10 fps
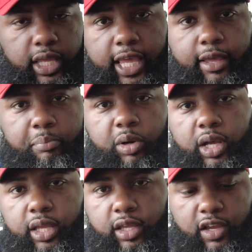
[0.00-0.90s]

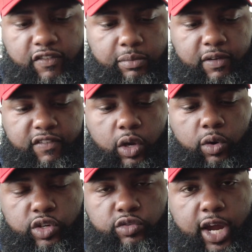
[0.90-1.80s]
input from the
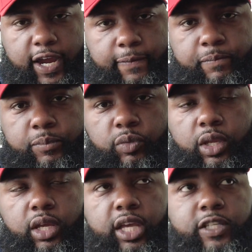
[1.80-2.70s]
viewers, right?
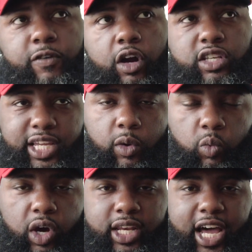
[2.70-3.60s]
As far as like
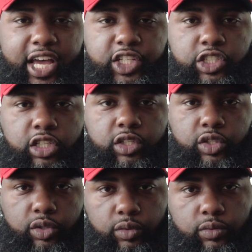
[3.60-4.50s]
what I should
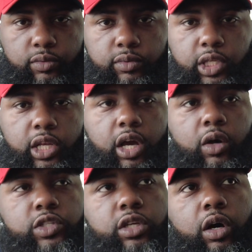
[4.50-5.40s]
do, you know?
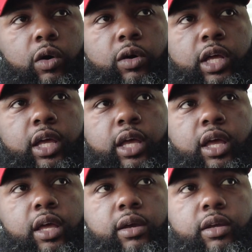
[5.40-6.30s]
So,
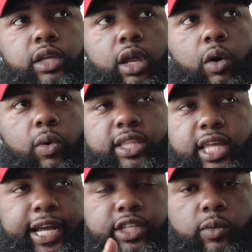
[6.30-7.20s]
you know, one
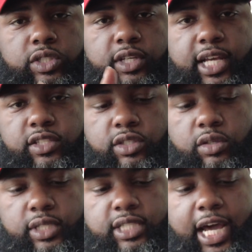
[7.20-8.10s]
thing I do want you guys to
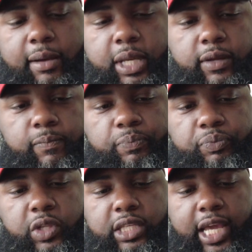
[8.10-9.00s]
do is comment
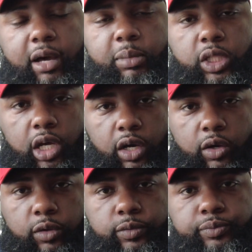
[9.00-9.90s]
down
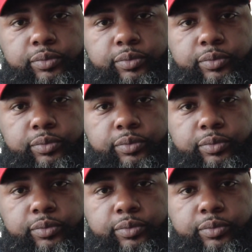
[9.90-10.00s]
below